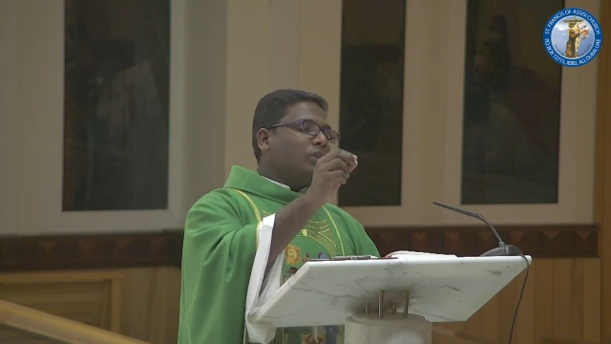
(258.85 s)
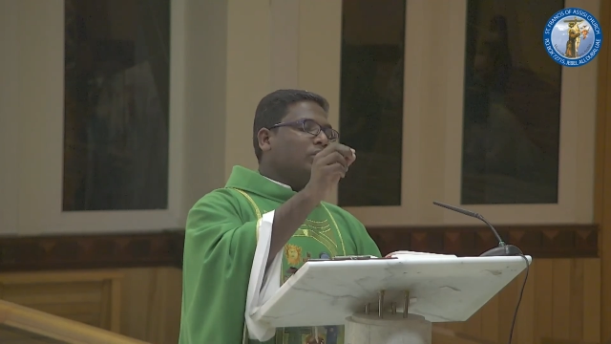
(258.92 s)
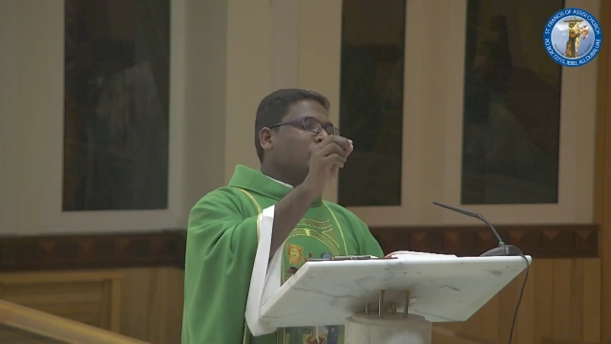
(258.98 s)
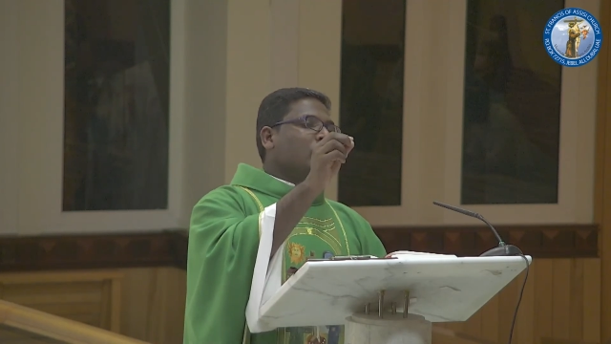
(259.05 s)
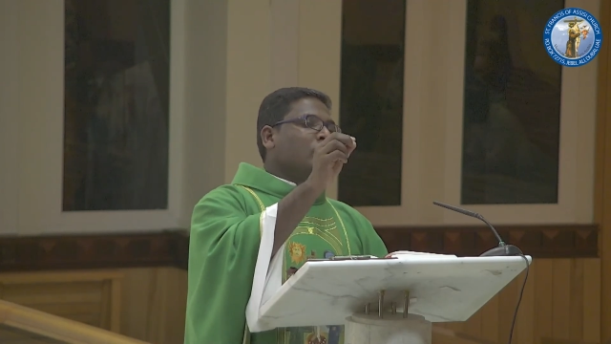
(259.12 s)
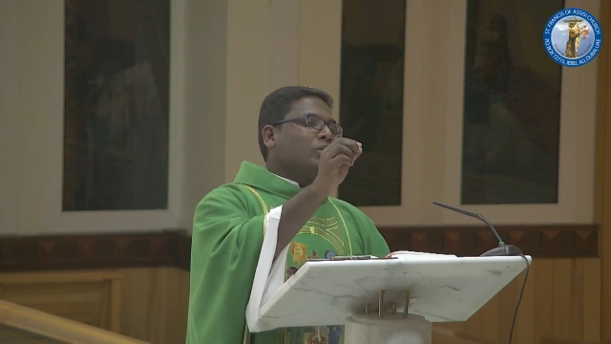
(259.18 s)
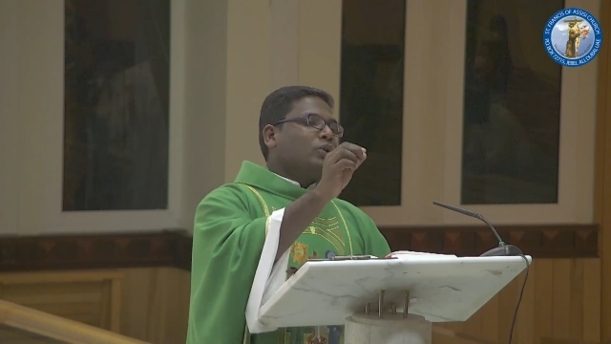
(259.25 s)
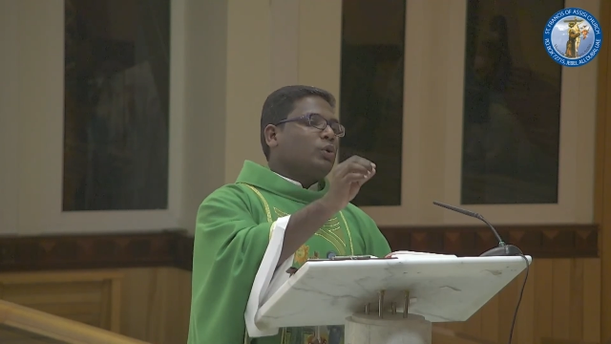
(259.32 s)

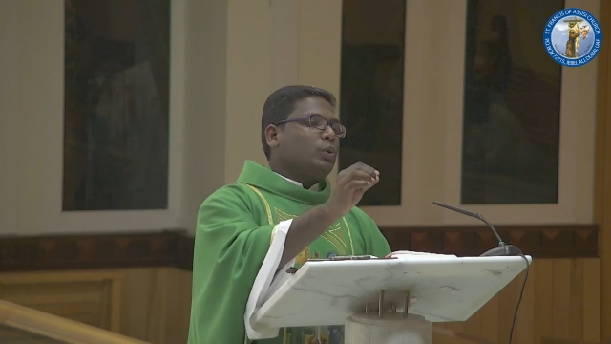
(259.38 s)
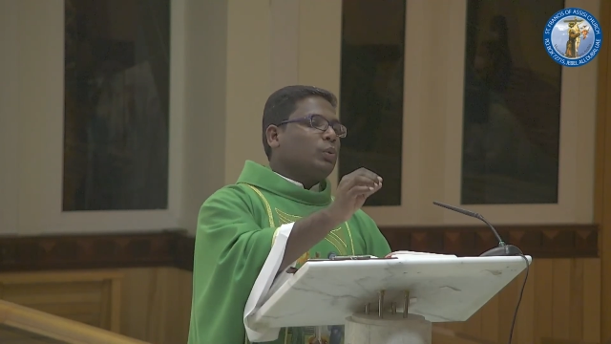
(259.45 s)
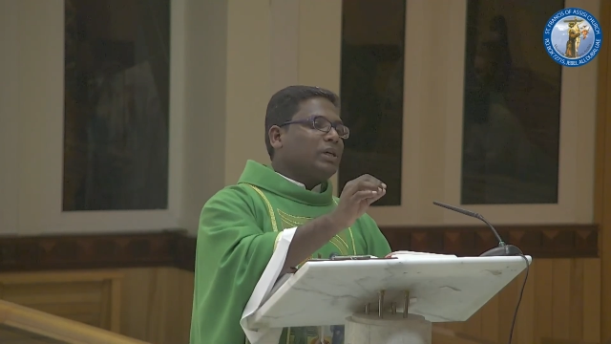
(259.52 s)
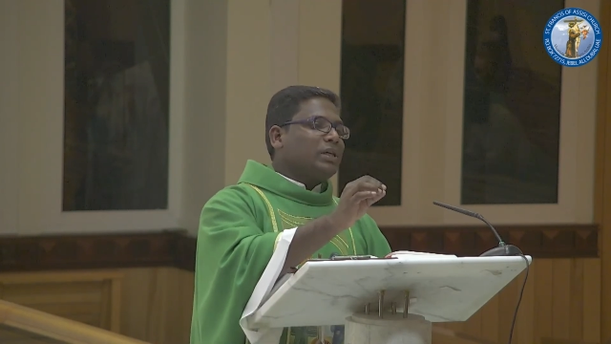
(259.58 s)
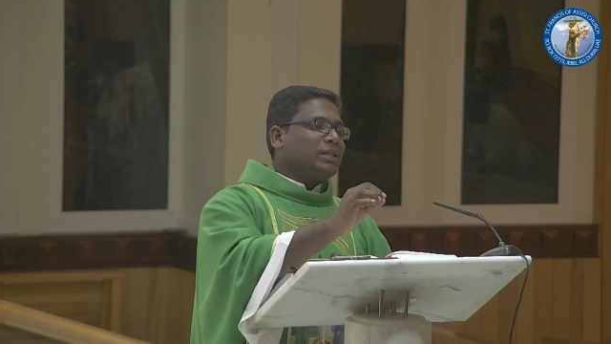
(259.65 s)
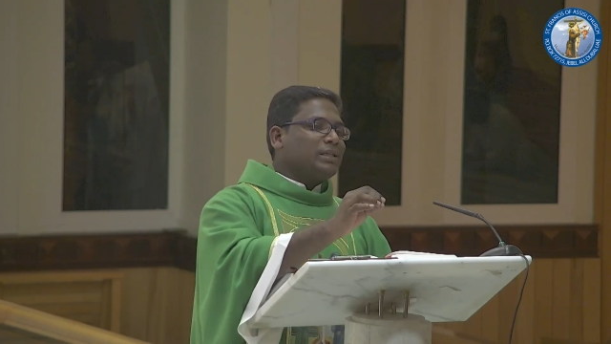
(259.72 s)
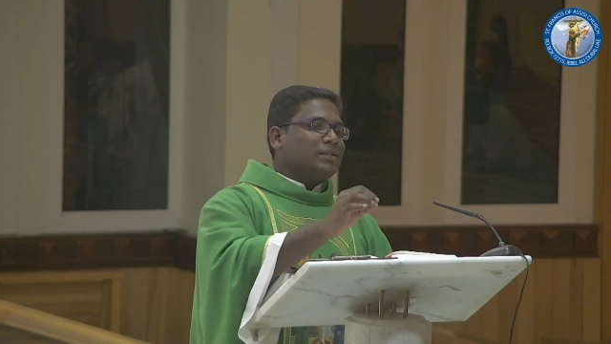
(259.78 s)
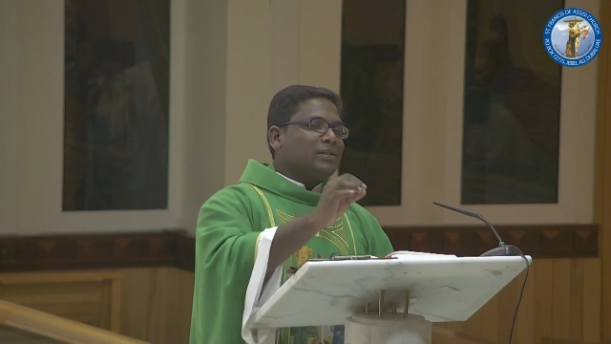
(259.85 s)
to us
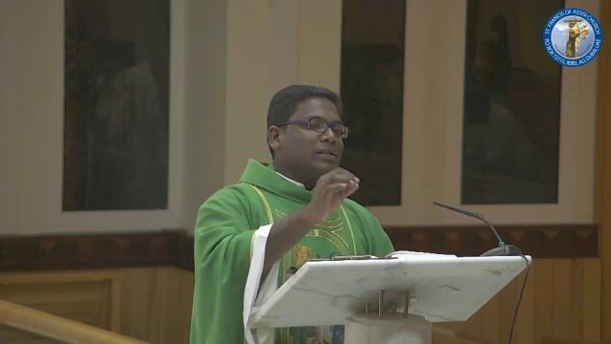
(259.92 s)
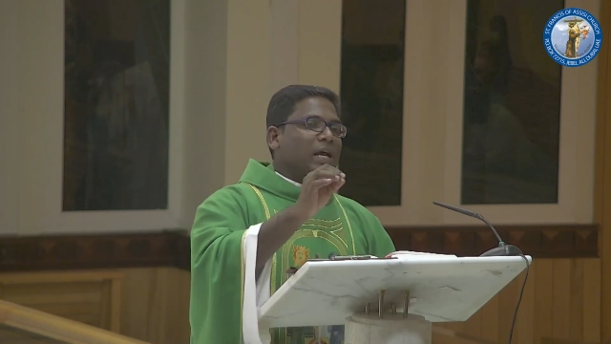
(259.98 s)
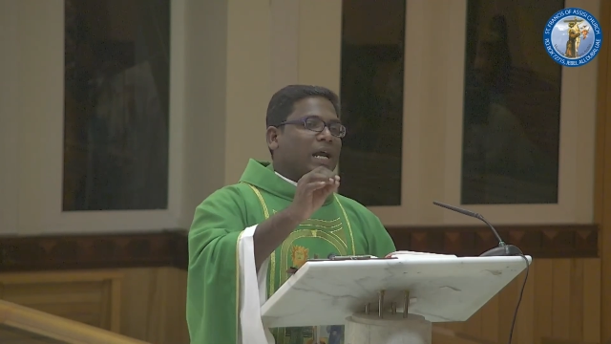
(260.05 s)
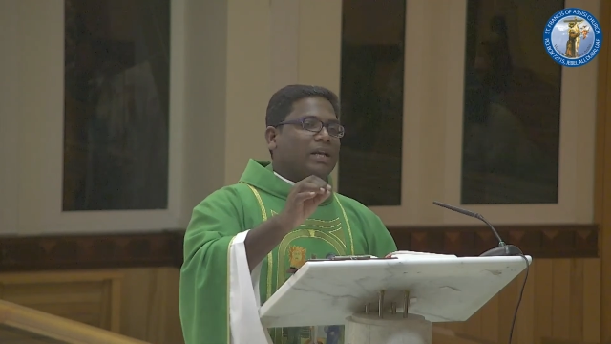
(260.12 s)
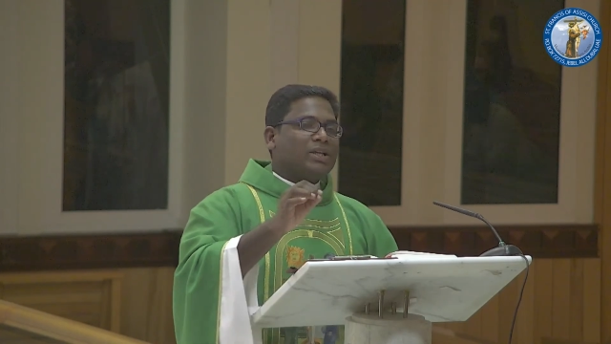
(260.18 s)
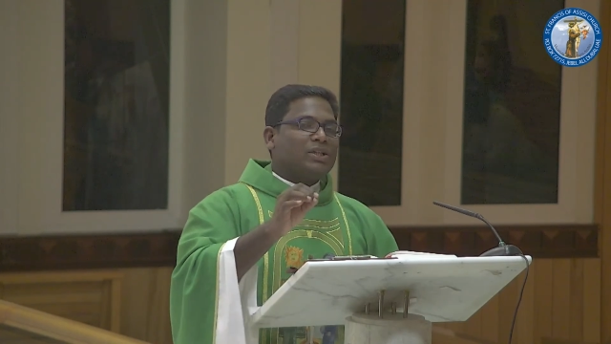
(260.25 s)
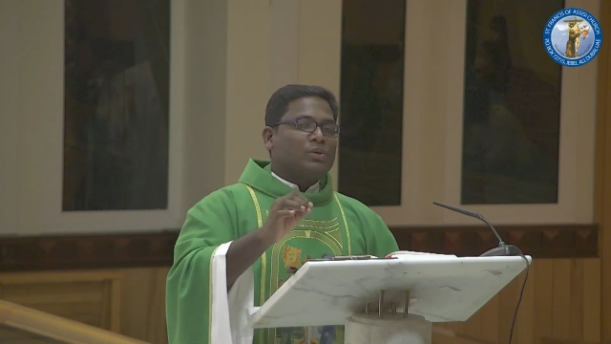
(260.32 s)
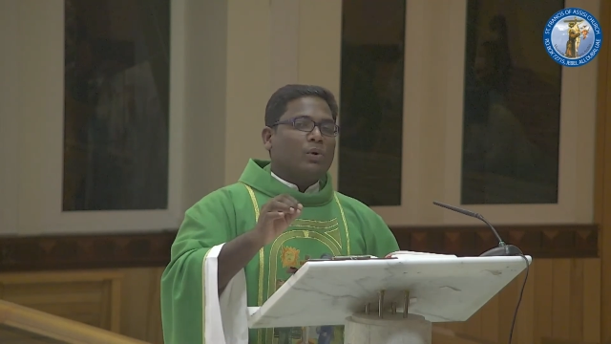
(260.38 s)
that is
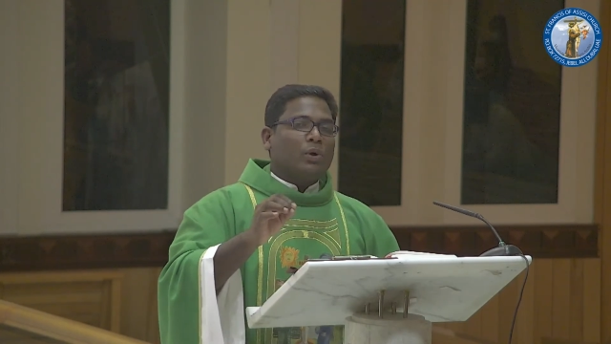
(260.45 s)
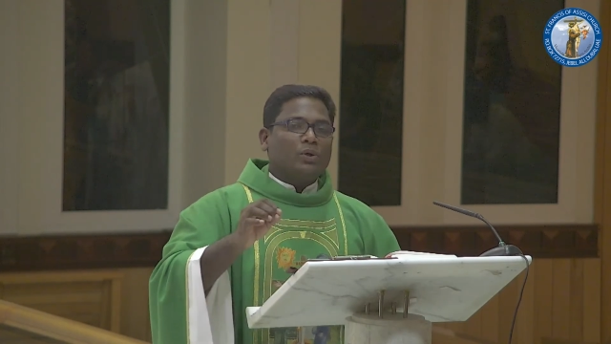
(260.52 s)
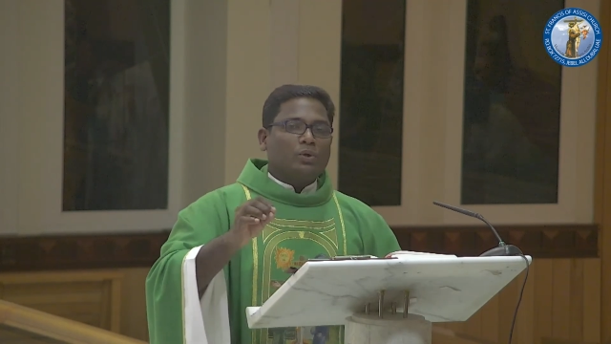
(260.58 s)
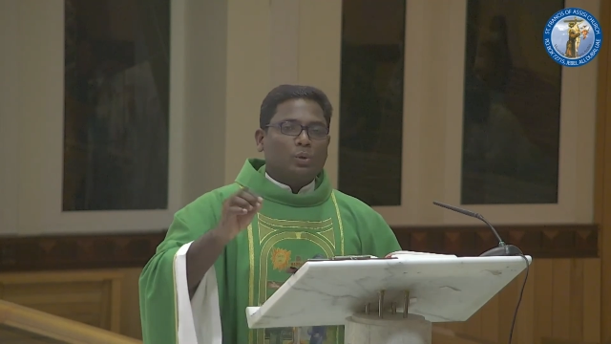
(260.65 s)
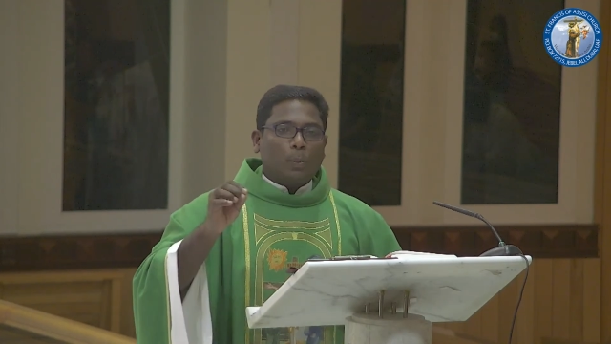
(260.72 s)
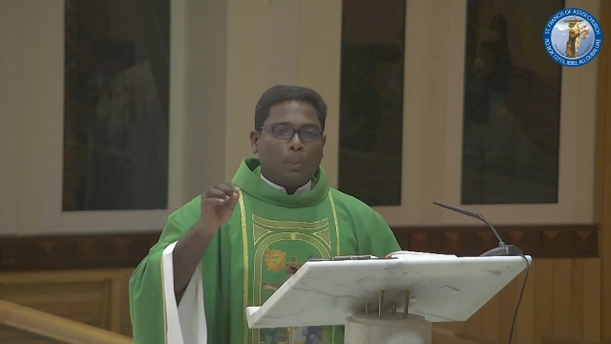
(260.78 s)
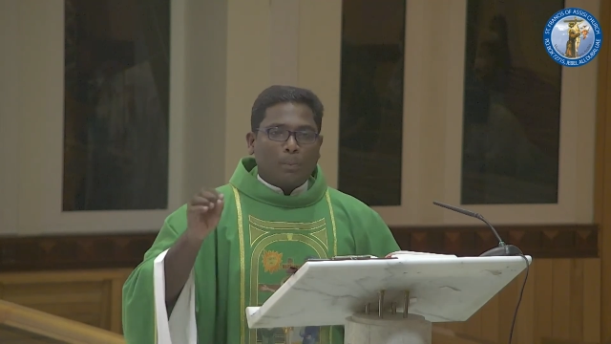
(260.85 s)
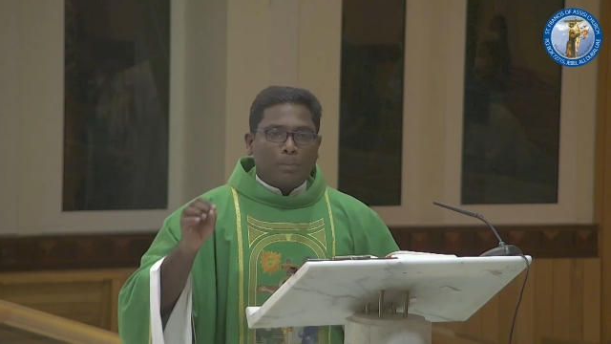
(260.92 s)
going to
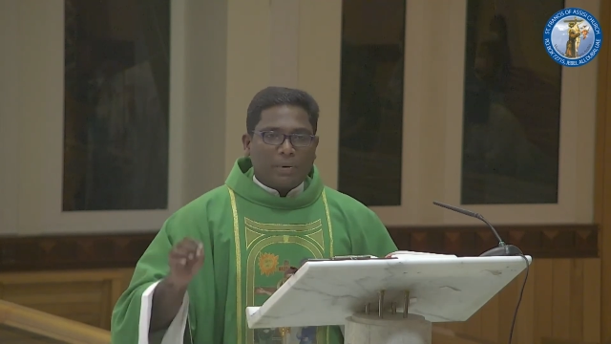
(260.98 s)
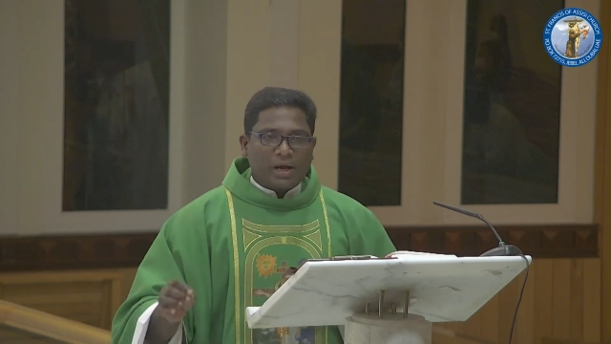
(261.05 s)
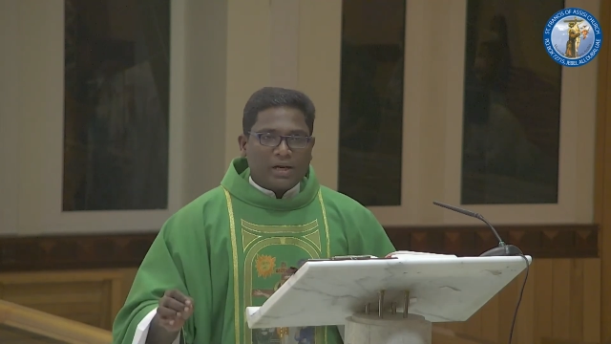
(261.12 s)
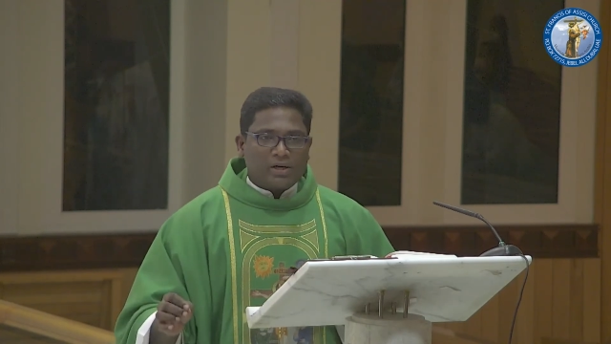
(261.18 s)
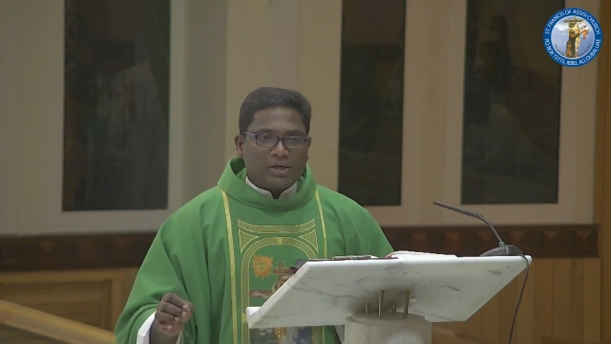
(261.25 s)
perish.